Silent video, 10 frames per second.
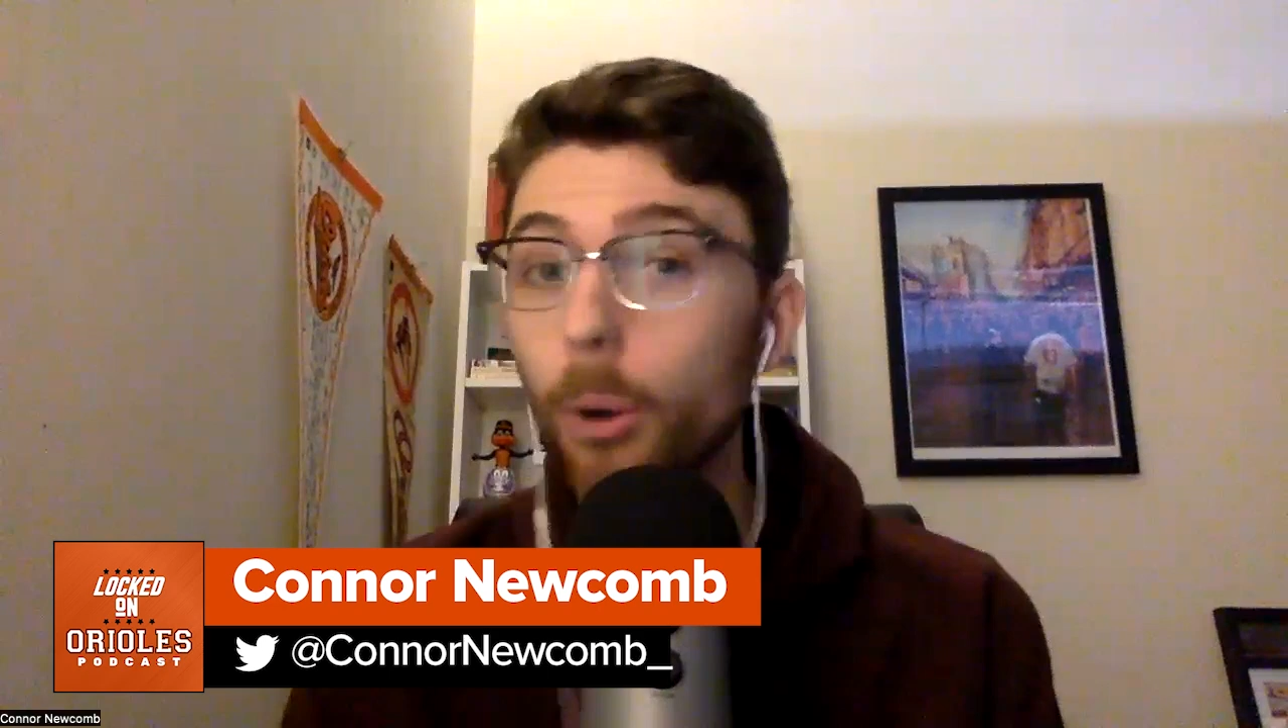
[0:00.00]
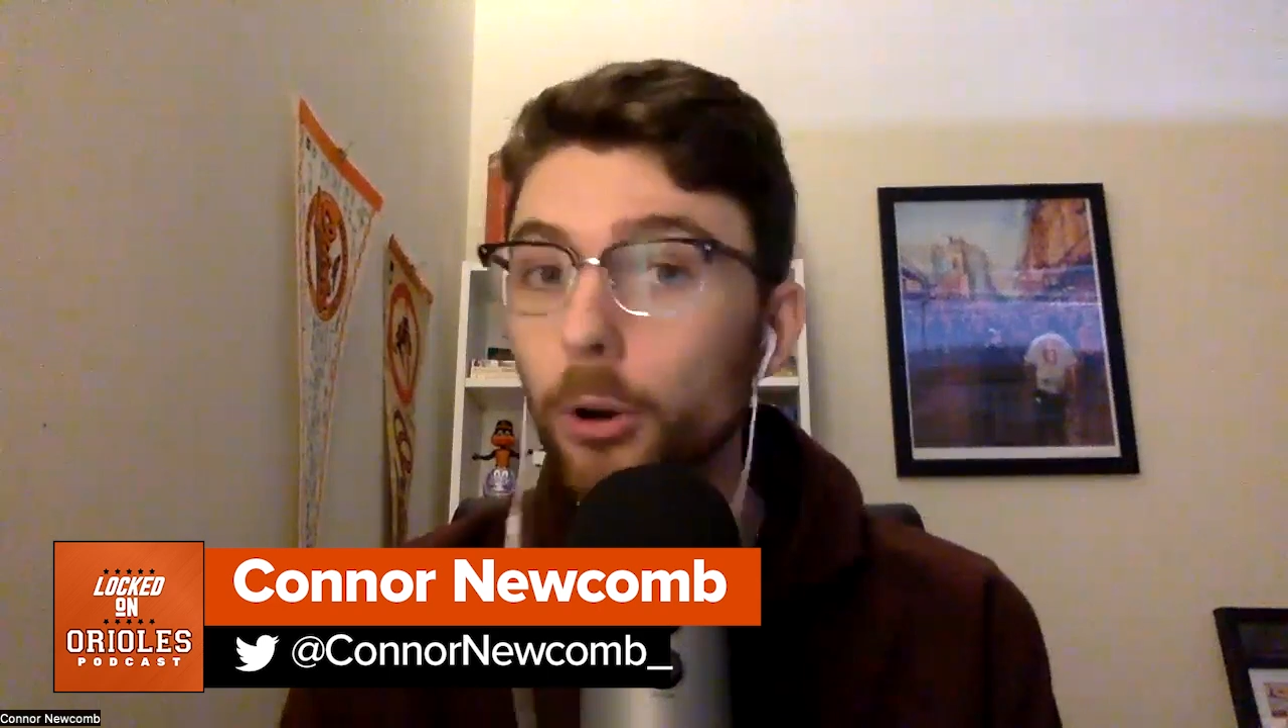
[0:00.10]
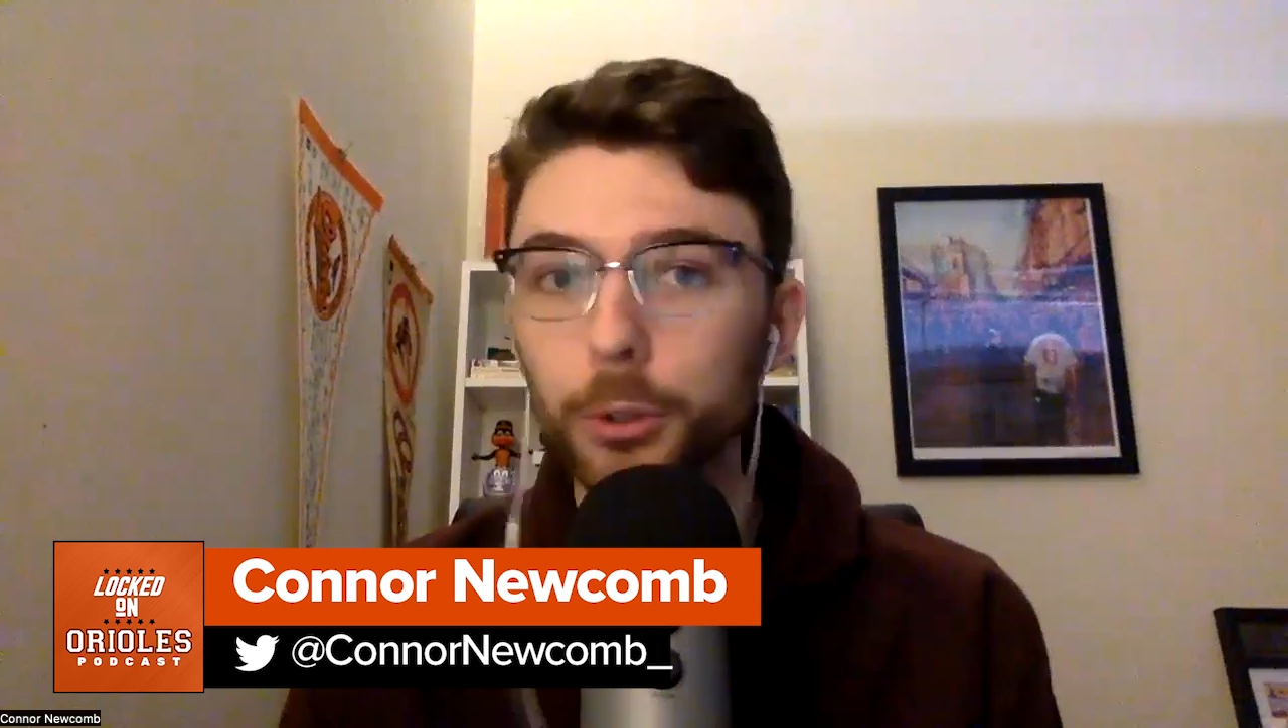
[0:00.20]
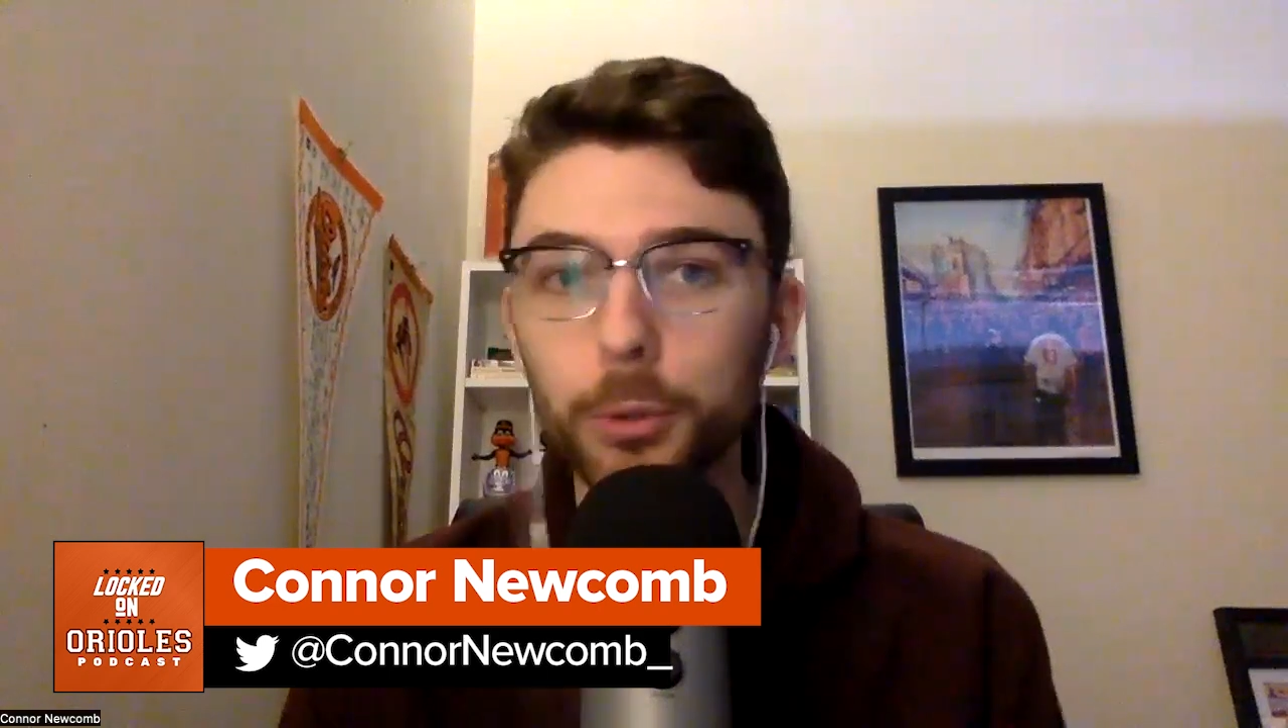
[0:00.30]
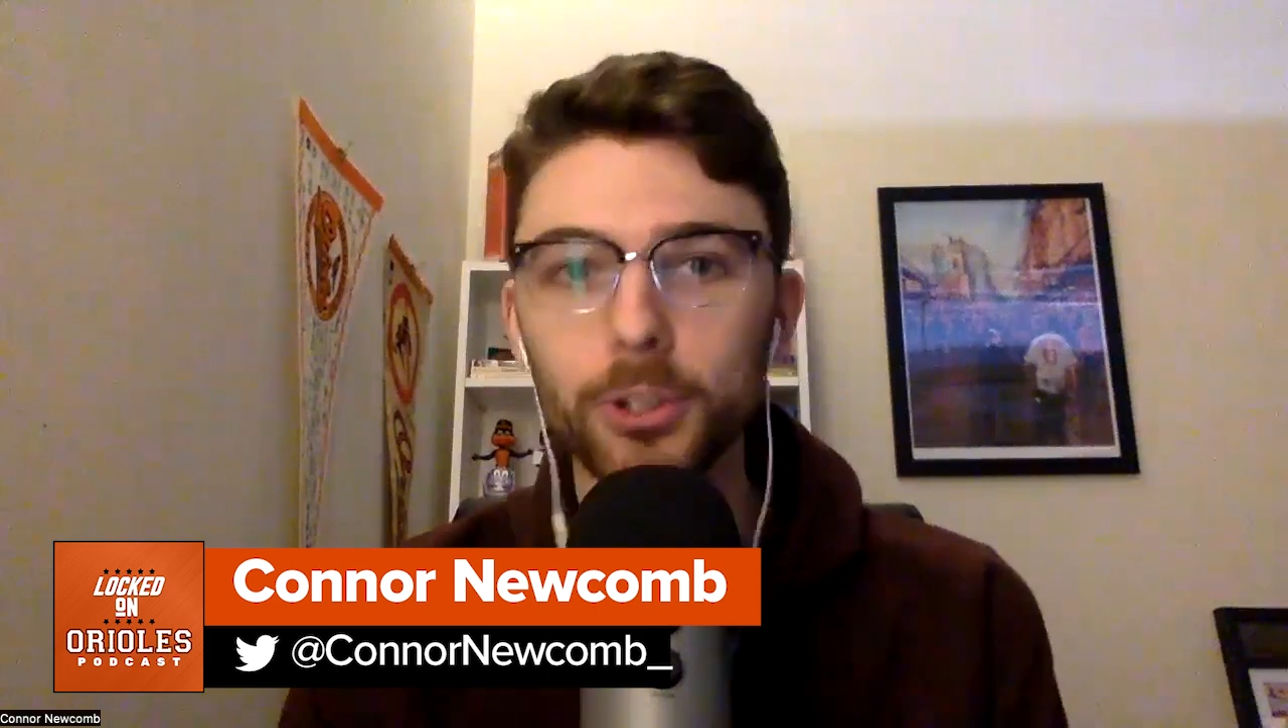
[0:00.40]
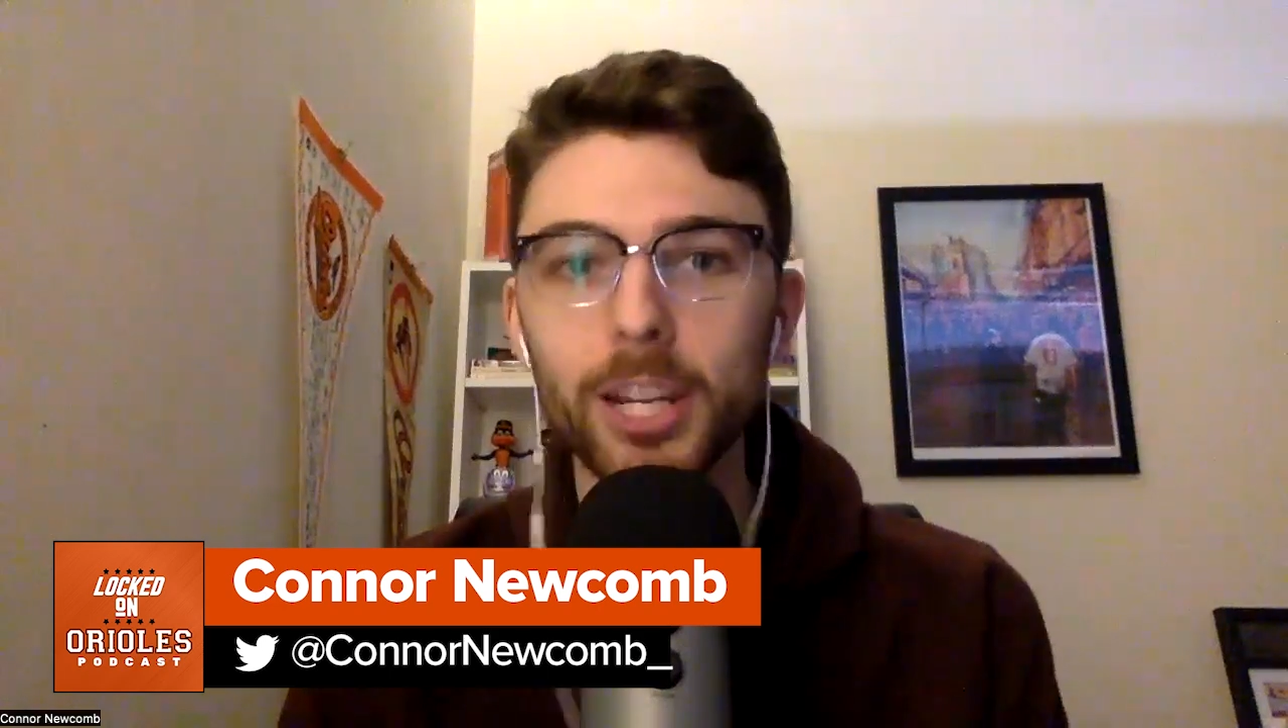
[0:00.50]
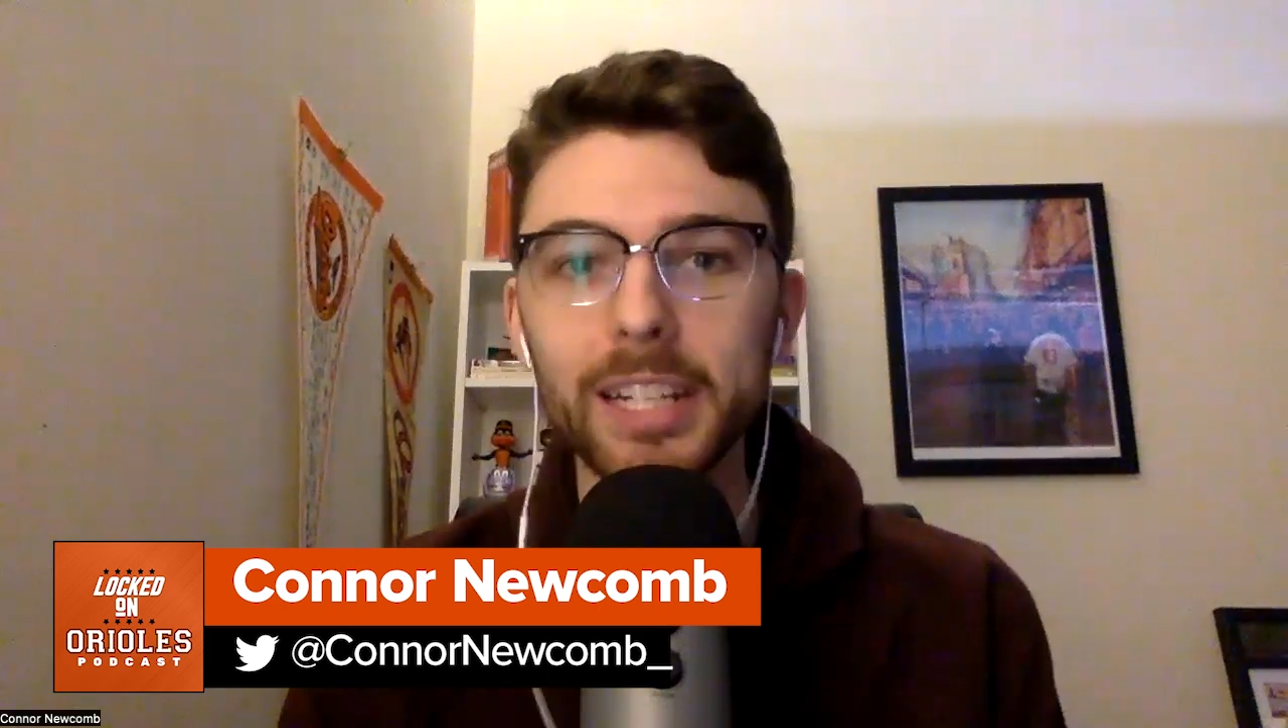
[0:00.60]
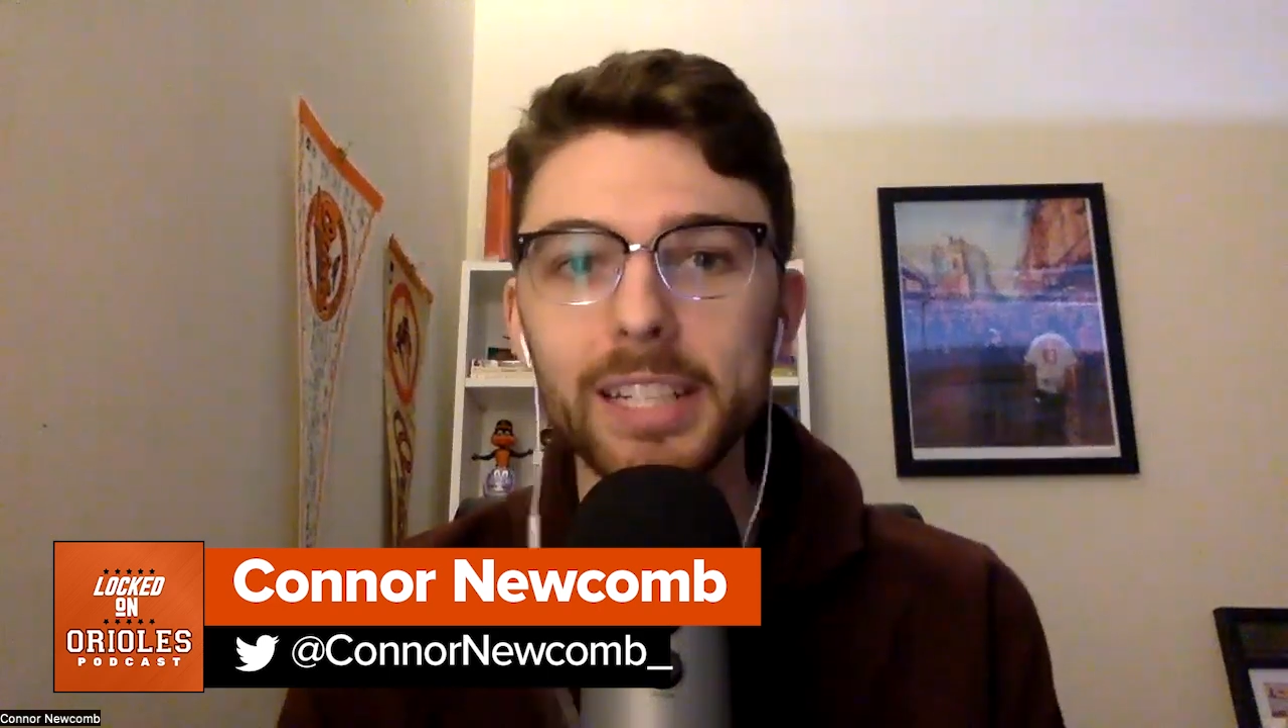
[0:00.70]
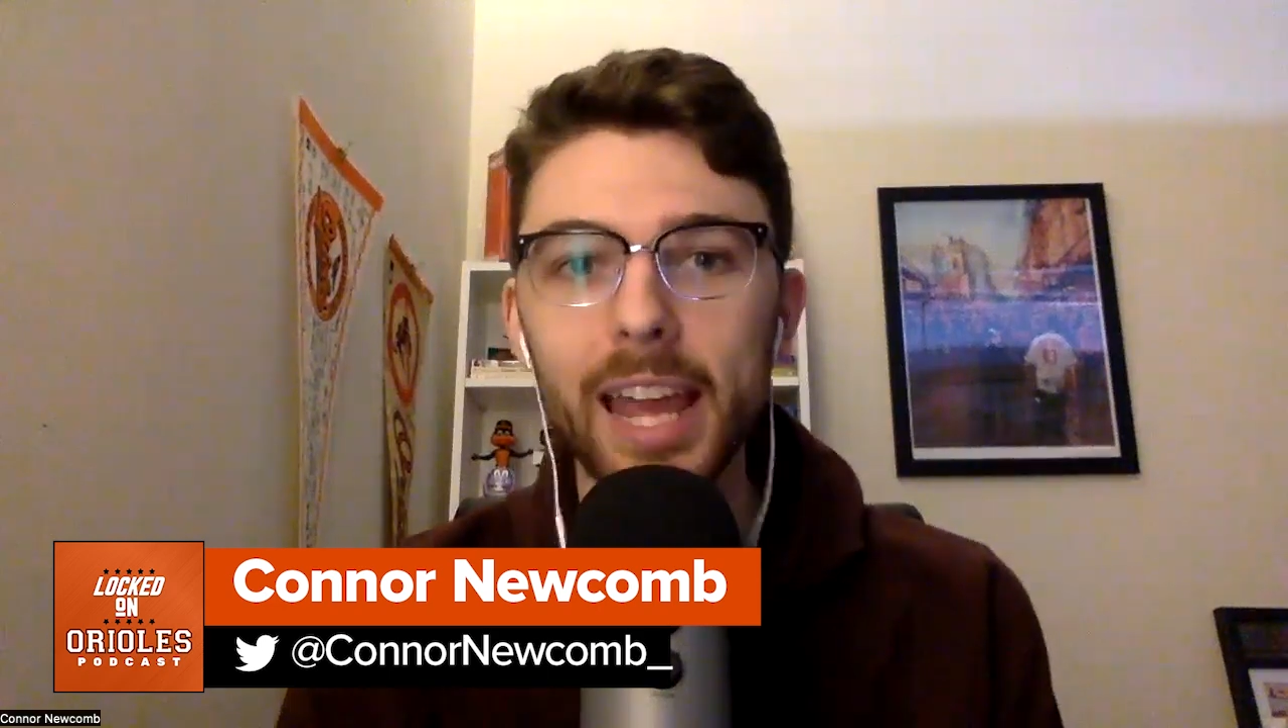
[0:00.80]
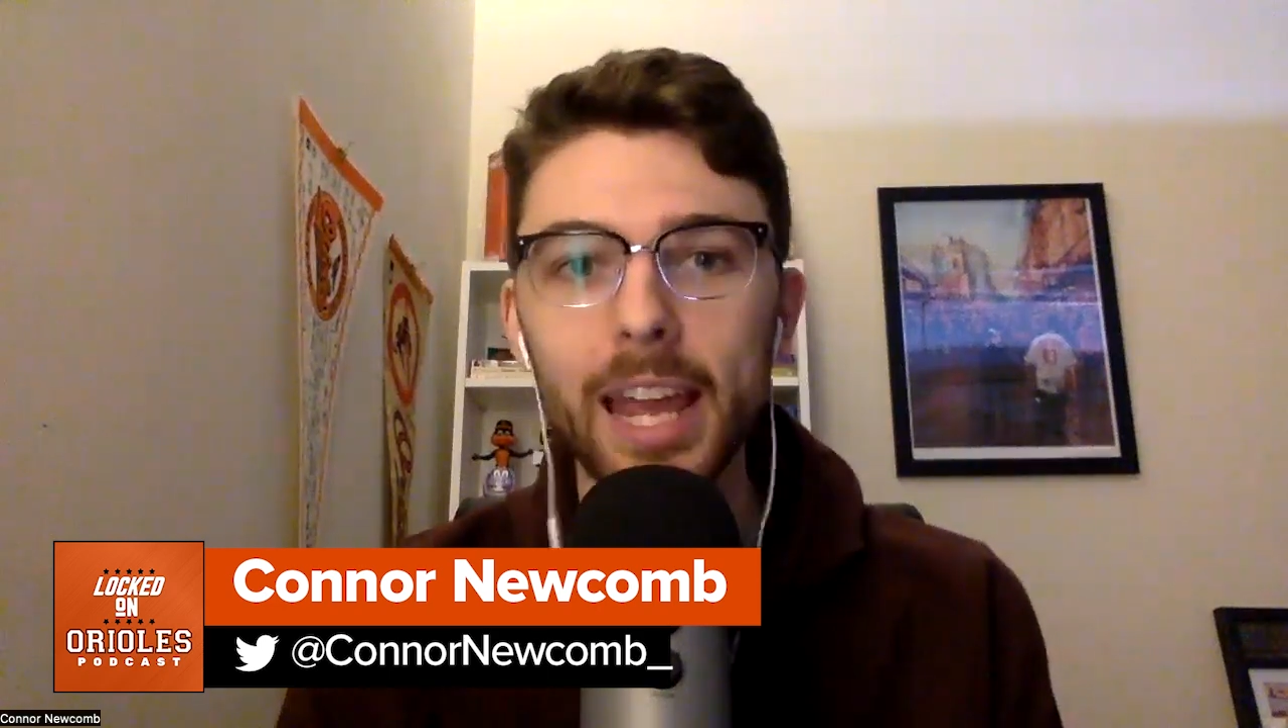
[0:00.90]
Martin Luther
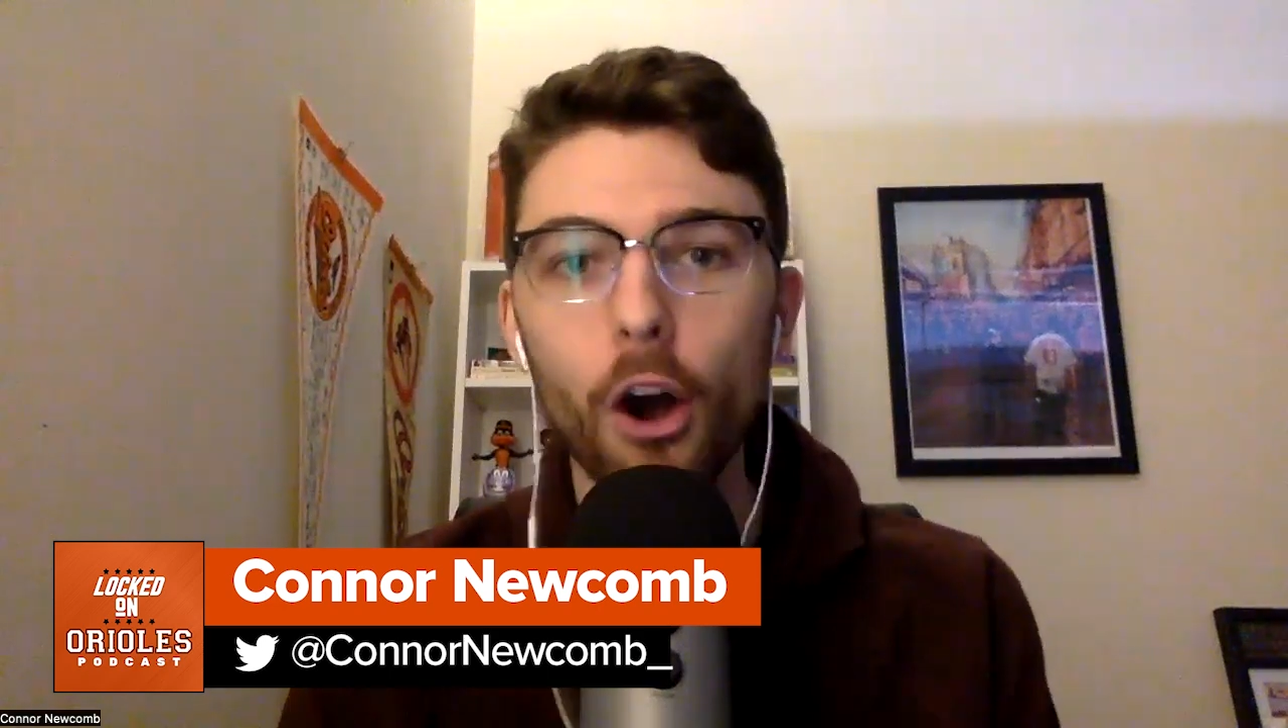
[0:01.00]
King Day